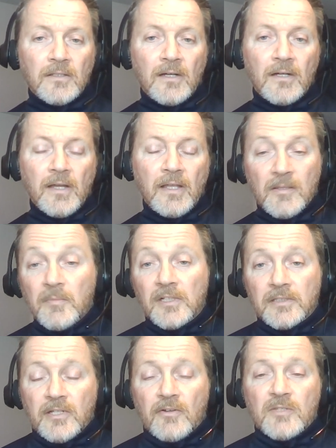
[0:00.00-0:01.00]
Uh, and the
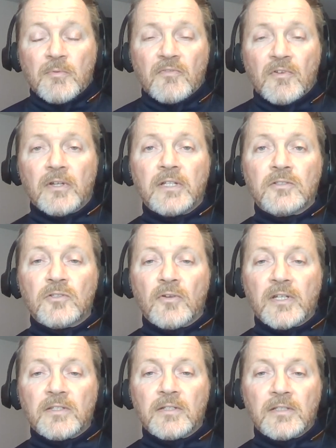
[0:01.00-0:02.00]
military has been very
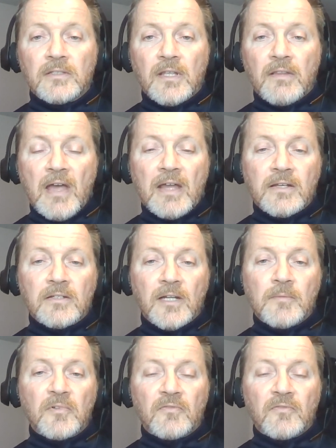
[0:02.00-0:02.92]
interested in, in that type of an